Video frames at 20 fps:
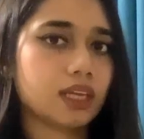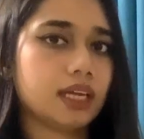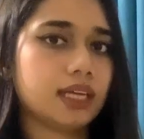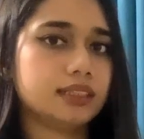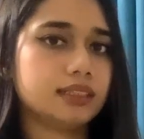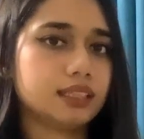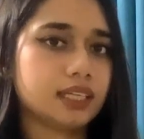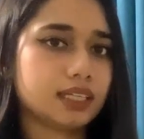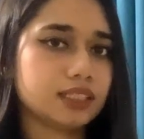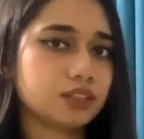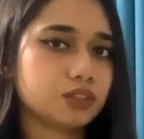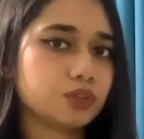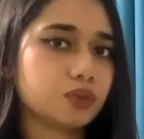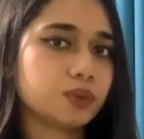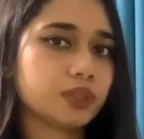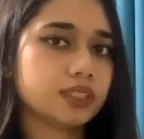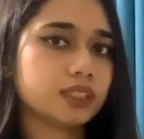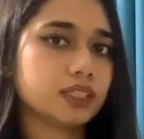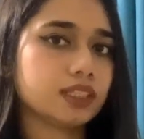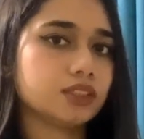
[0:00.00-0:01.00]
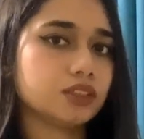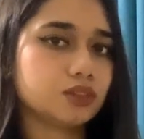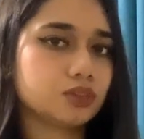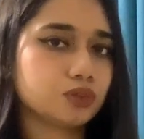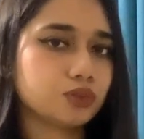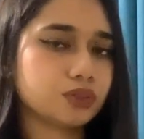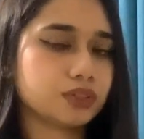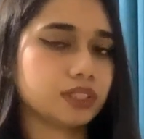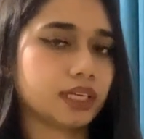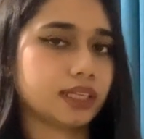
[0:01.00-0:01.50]
and they do it in
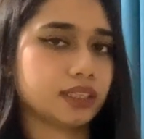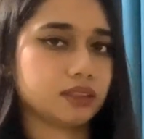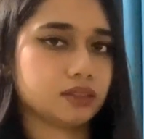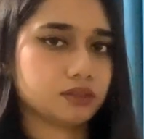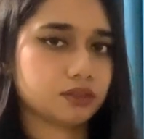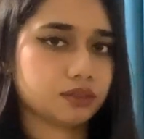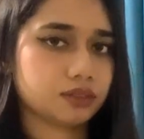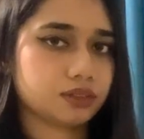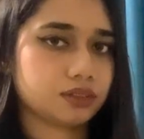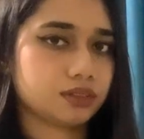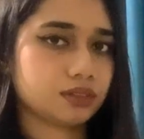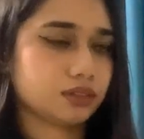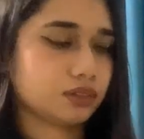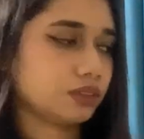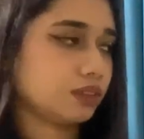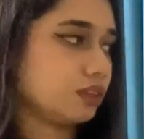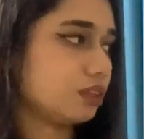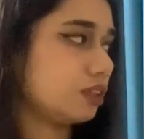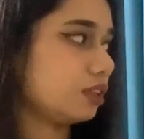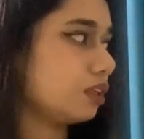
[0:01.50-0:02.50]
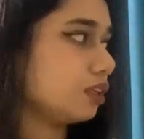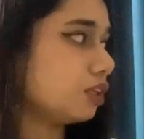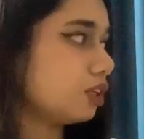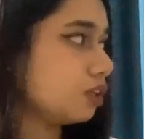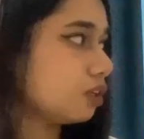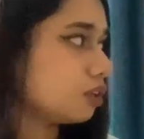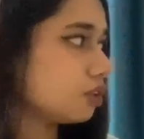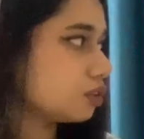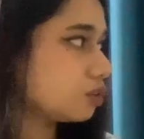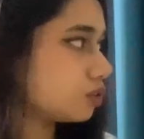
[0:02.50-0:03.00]
2 cycles.
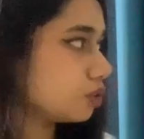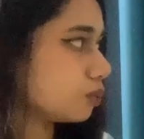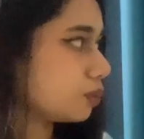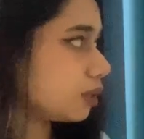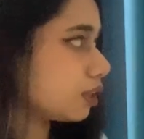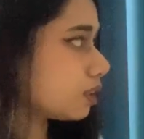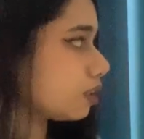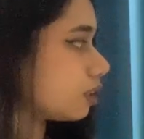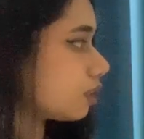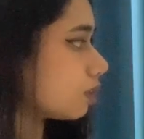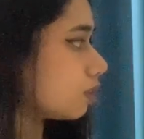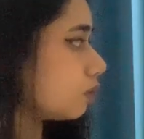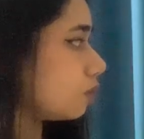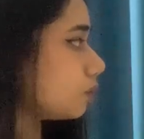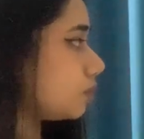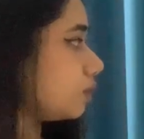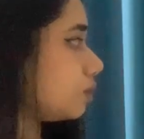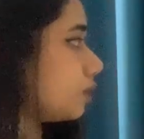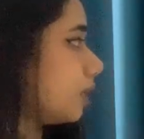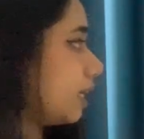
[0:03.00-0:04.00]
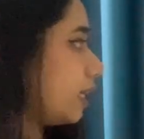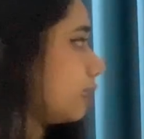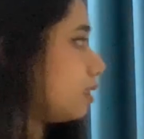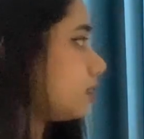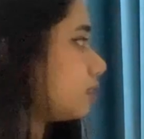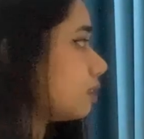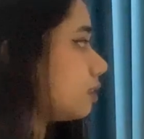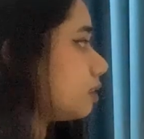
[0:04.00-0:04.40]
So we're going to go to that.